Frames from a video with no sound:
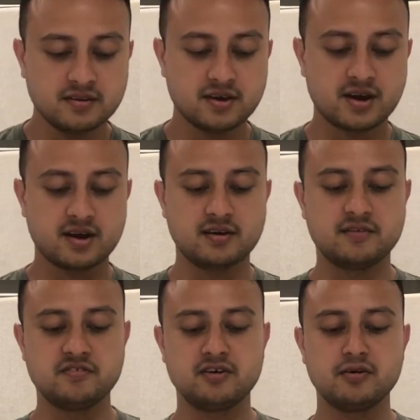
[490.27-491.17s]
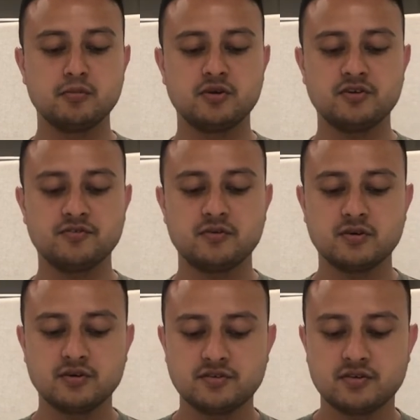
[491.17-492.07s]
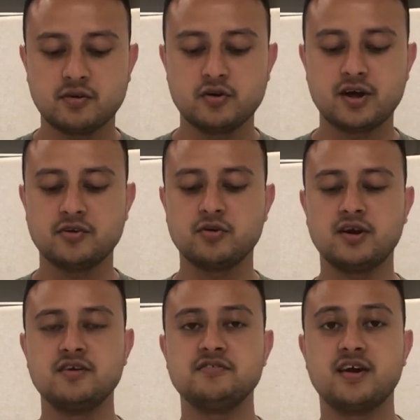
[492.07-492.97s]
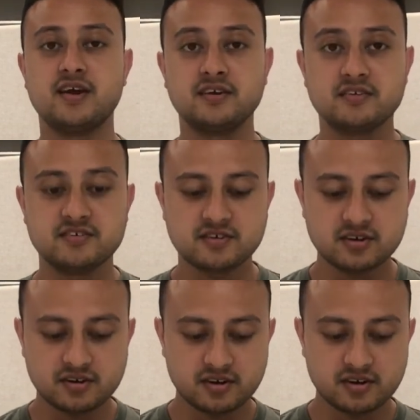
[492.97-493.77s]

They are General Motors, Ford, Honda, Toyota, Nissan, and Chrysler.